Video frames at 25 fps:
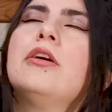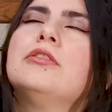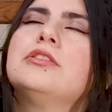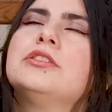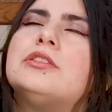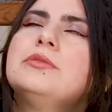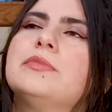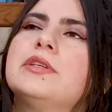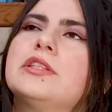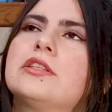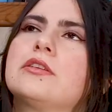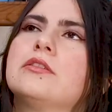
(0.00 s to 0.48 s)

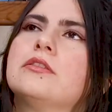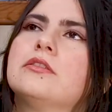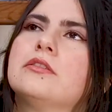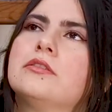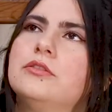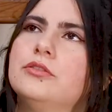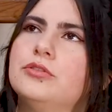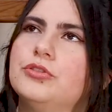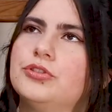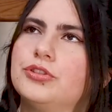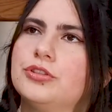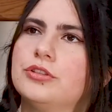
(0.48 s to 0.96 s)
ultimate
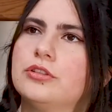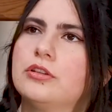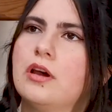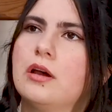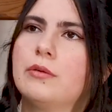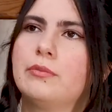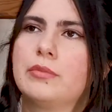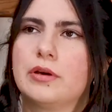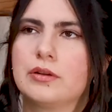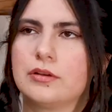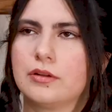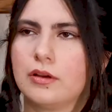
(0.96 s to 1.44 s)
conclusion
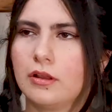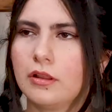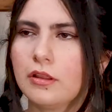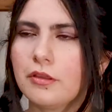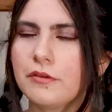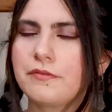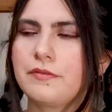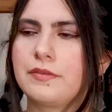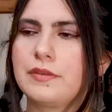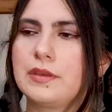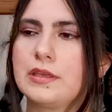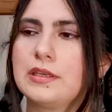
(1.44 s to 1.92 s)
about
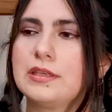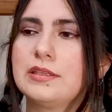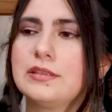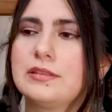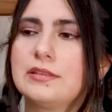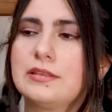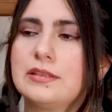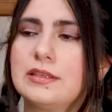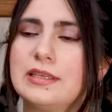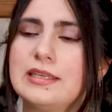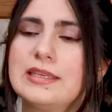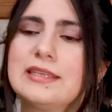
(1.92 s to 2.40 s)
all of
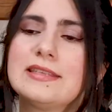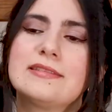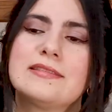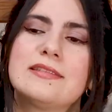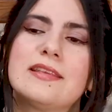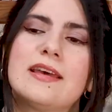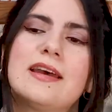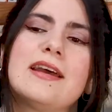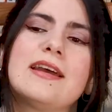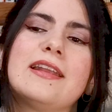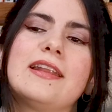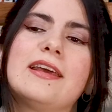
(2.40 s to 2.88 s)
this is
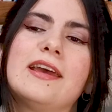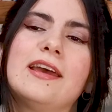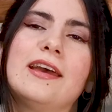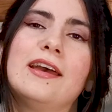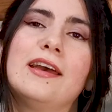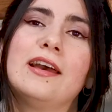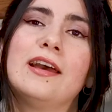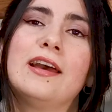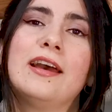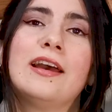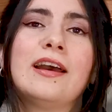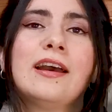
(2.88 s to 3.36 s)
that
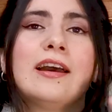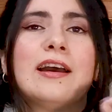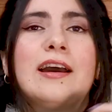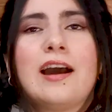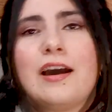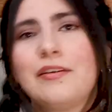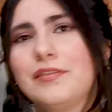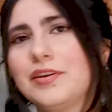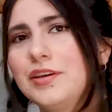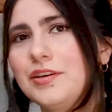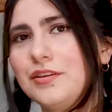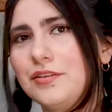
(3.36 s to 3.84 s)

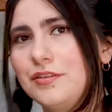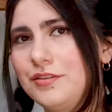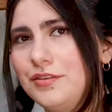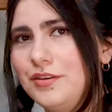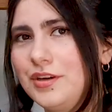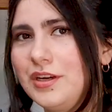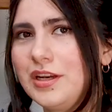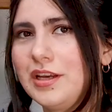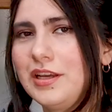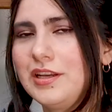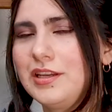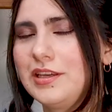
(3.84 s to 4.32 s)
having
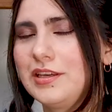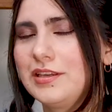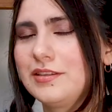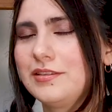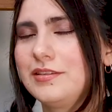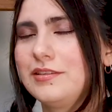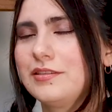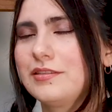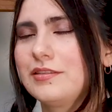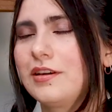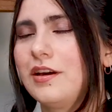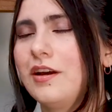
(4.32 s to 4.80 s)
concrete
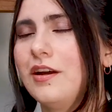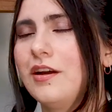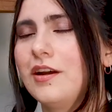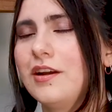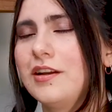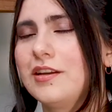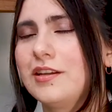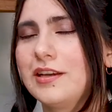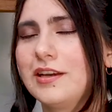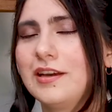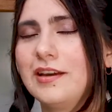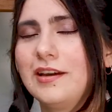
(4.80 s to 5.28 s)
ideas is
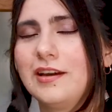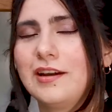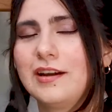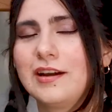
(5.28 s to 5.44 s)
hard,